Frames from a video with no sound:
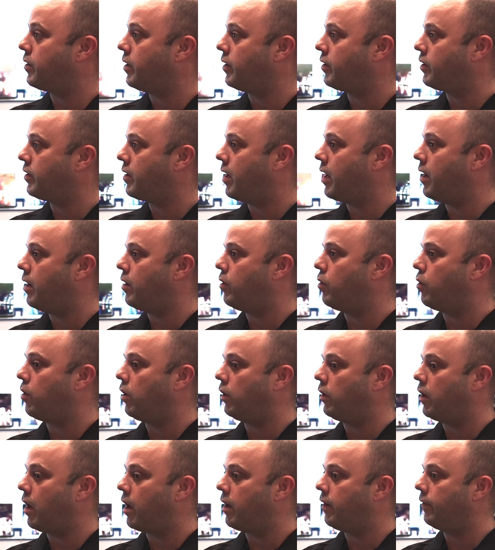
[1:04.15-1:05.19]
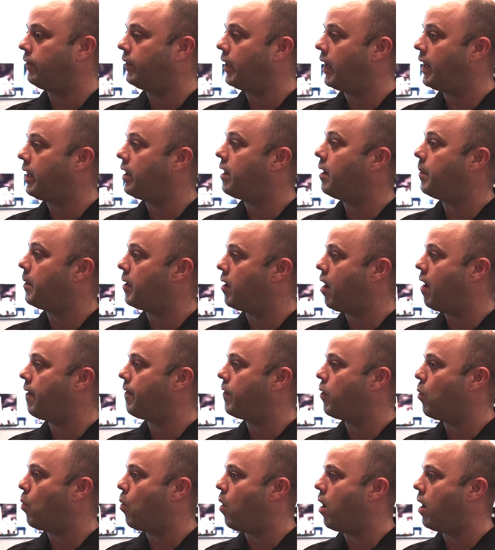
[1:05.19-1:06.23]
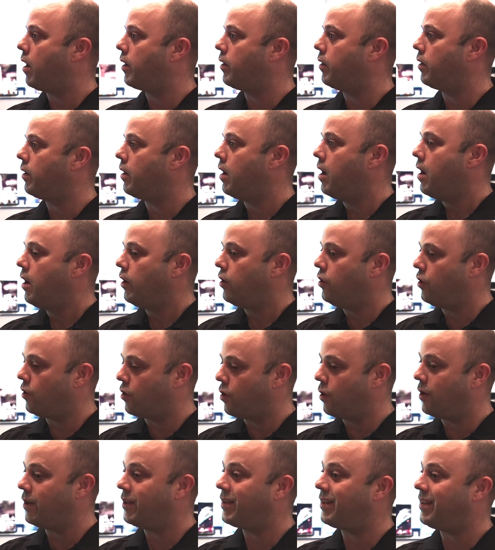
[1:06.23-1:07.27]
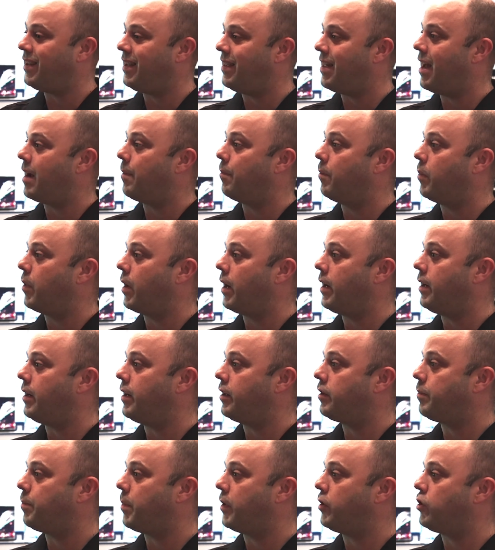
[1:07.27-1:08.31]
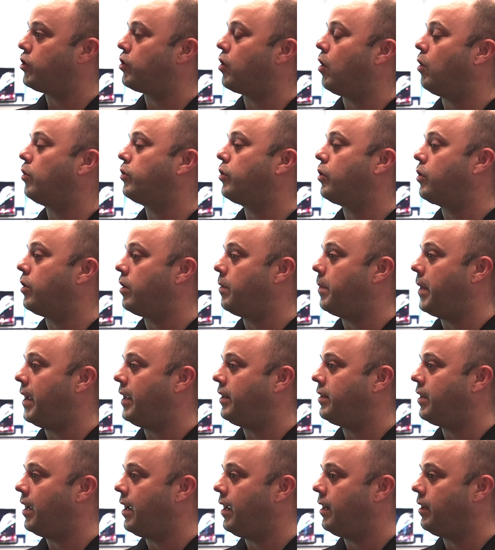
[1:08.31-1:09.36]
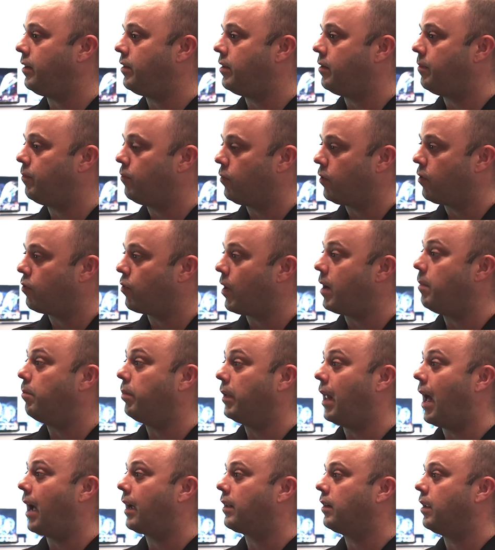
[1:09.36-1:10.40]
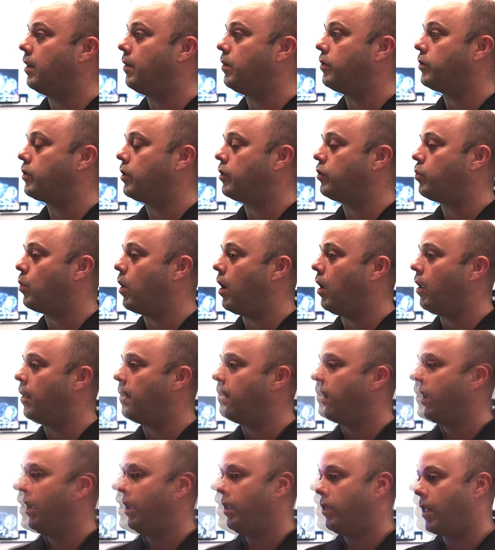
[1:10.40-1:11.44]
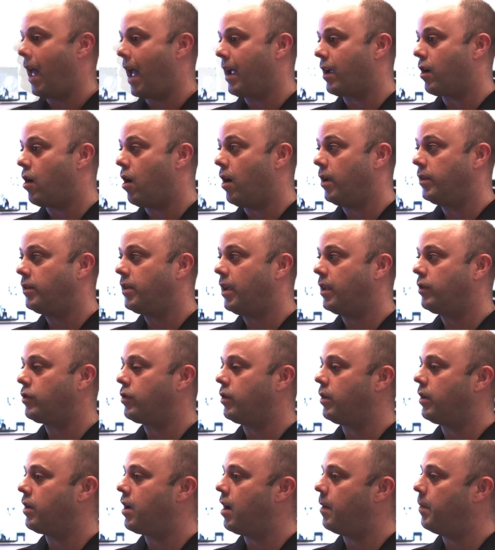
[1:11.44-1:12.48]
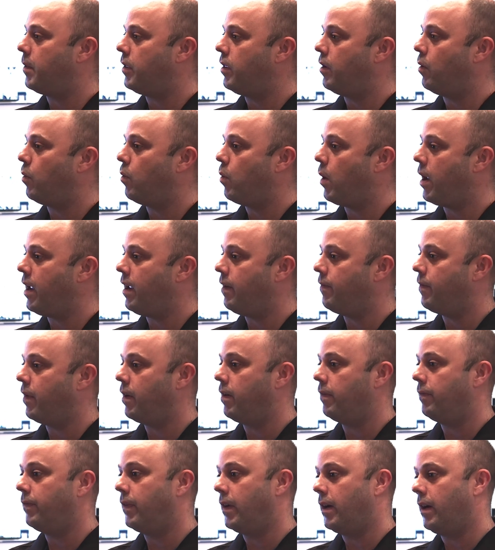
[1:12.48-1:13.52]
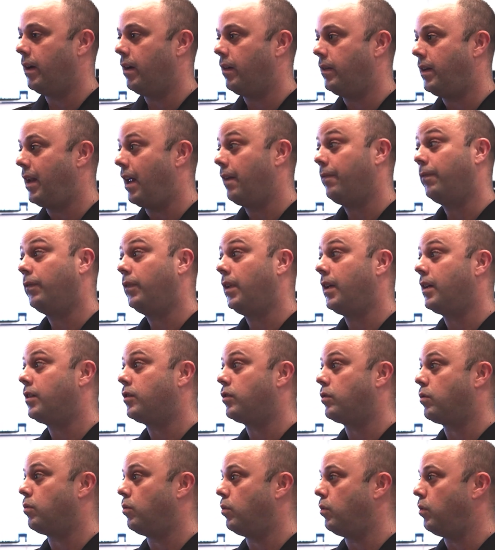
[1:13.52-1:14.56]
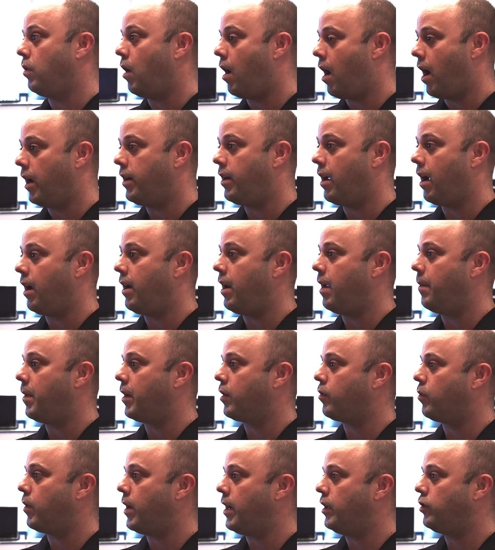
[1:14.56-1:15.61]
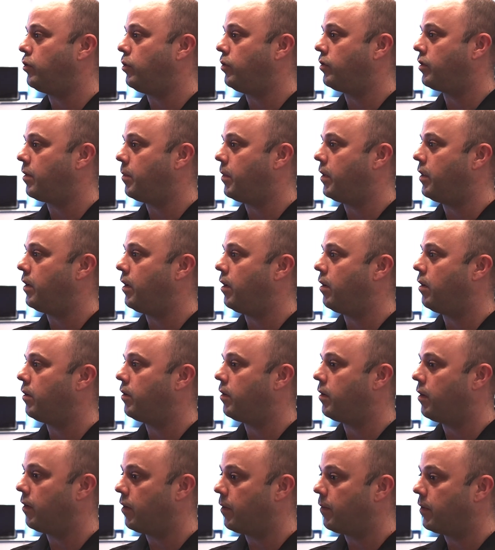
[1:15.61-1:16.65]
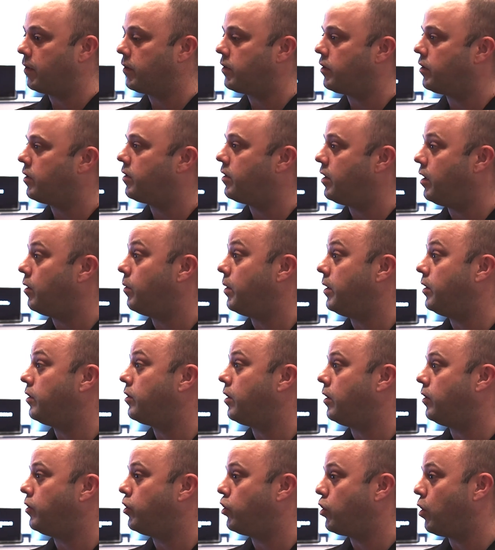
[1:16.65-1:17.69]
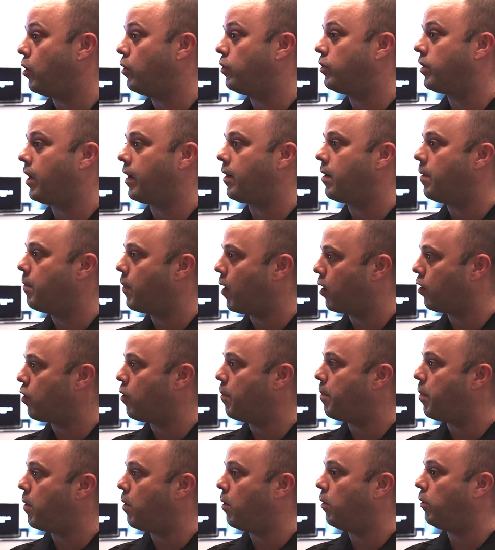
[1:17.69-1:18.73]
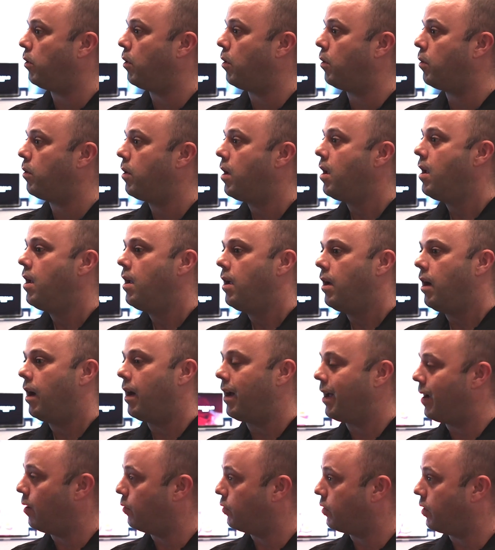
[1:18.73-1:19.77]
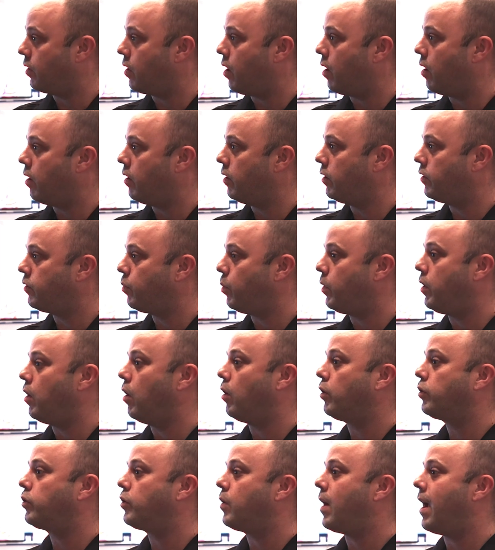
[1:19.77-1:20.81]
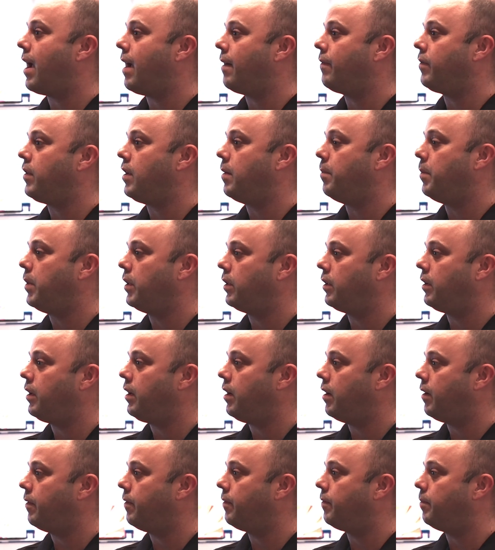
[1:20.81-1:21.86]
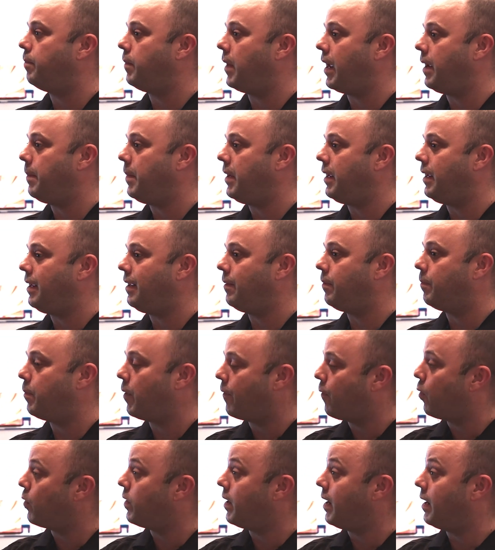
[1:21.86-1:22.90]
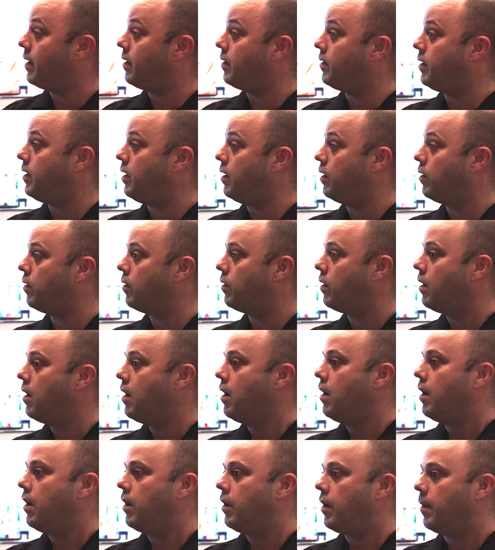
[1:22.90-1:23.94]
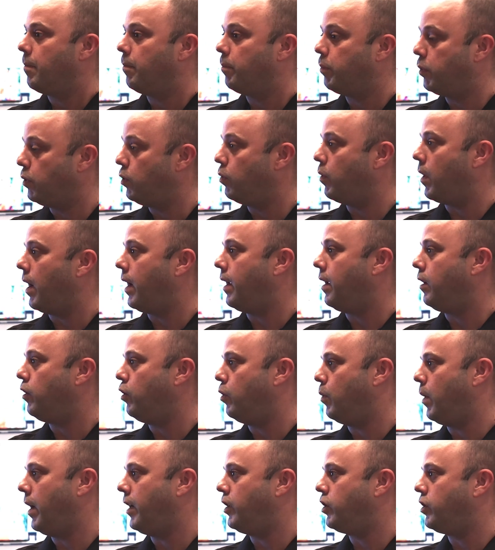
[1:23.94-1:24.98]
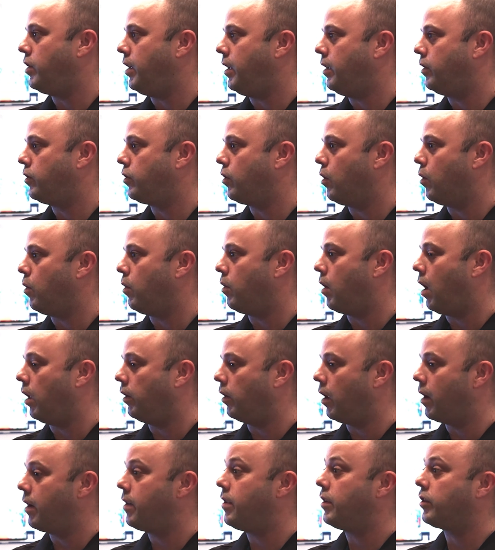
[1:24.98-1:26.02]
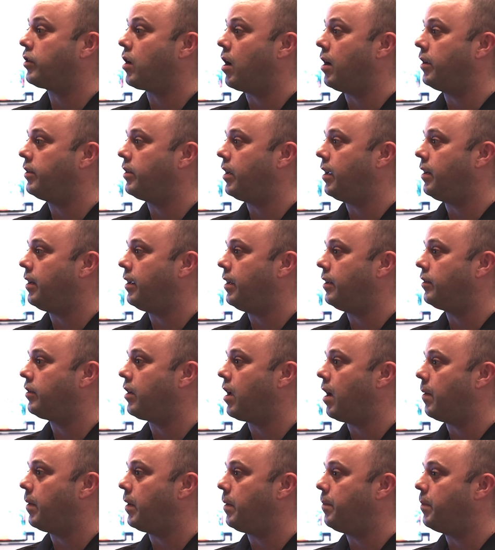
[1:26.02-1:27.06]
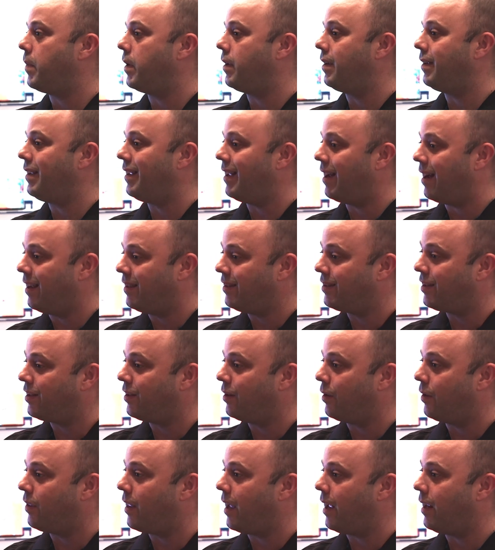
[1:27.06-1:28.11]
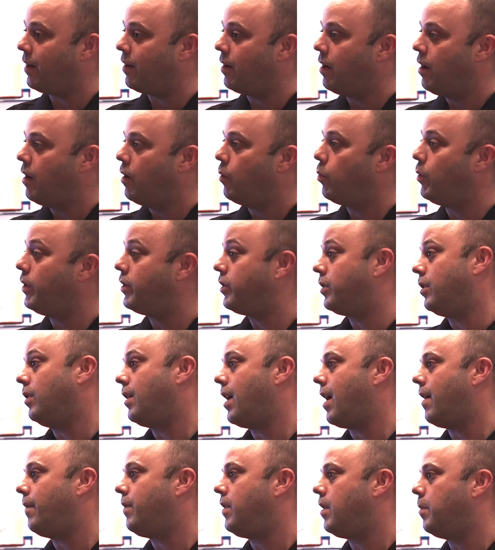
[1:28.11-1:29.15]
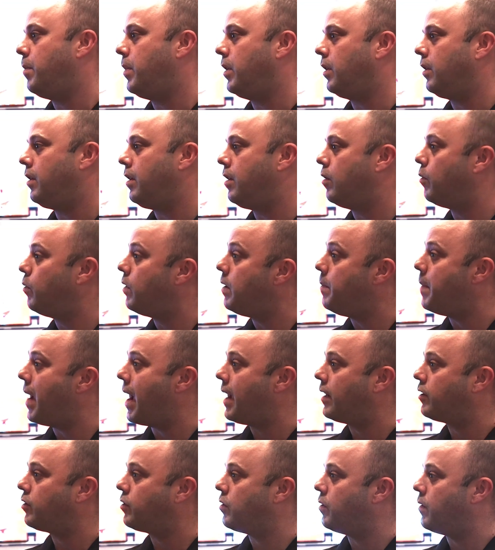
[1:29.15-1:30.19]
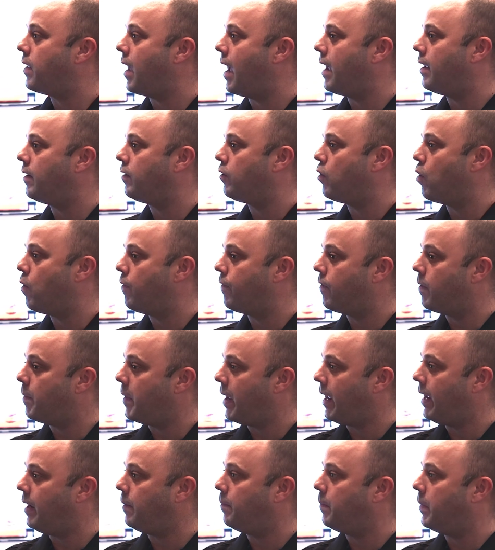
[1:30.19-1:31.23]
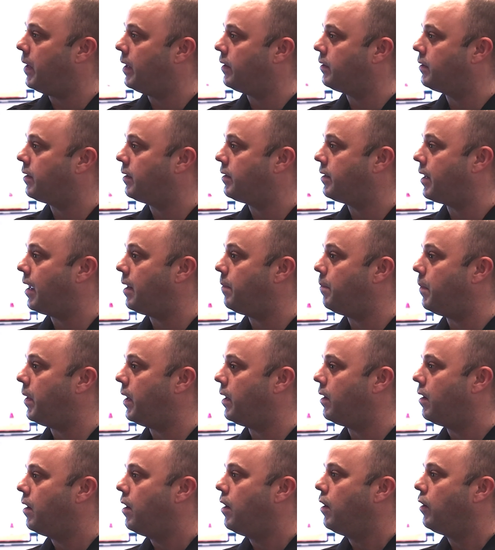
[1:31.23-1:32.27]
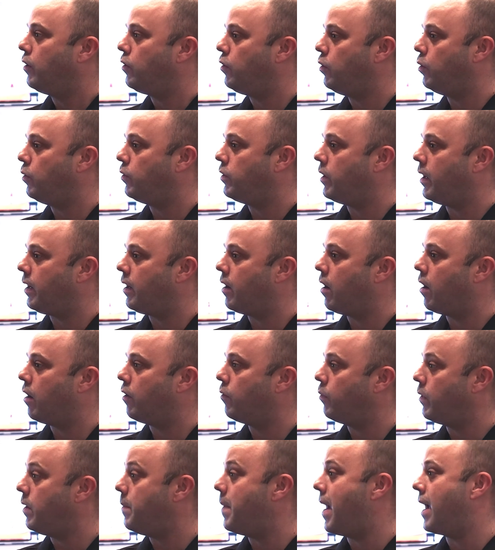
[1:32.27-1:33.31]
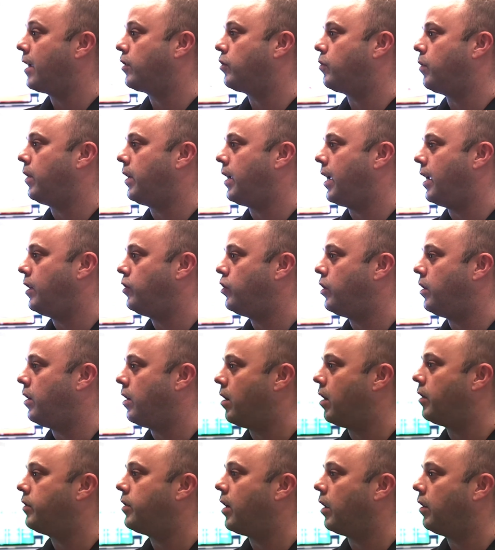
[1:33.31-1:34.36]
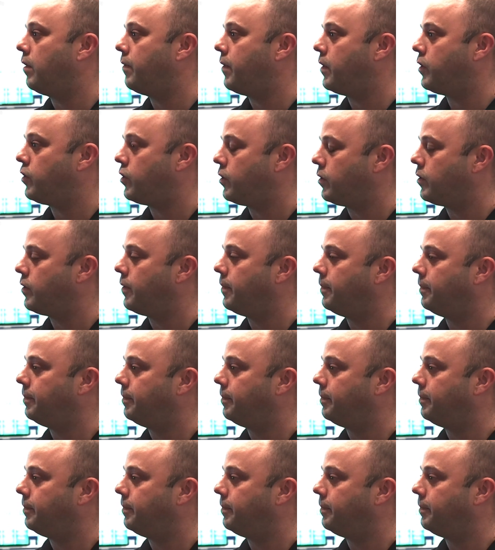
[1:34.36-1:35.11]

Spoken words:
the sun or a lot of light coming off the water, you're going to see that brightness, but you're also going to maintain great black levels as well. That content's going to come in the wave of Netflix through high dynamic range through some of their series and shows like Marco Polo, House of Cards. We also have the ability of maybe before the end of the year, Blu-ray UHD. So a lot of this content is coming, but until then, we still have the ability to remaster that and go from 8-bit to 10-bit using our remastering engine in our televisions.